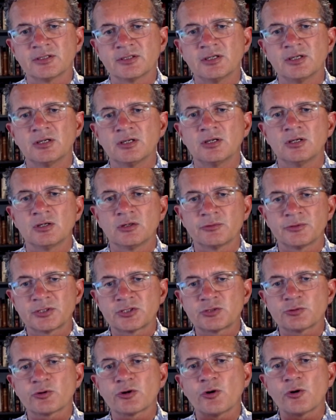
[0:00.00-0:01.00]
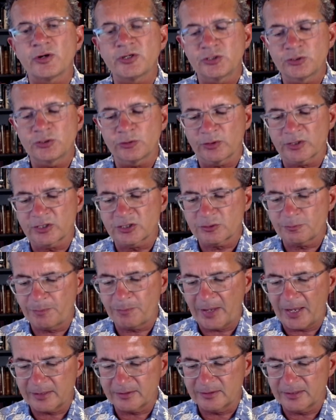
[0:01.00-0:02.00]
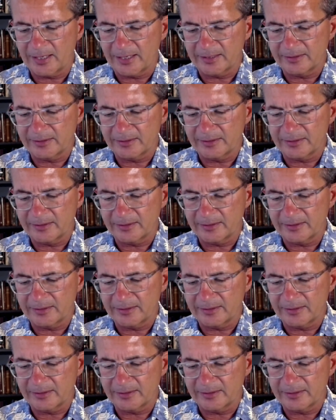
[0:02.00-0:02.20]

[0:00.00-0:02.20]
which we're going to expand on that a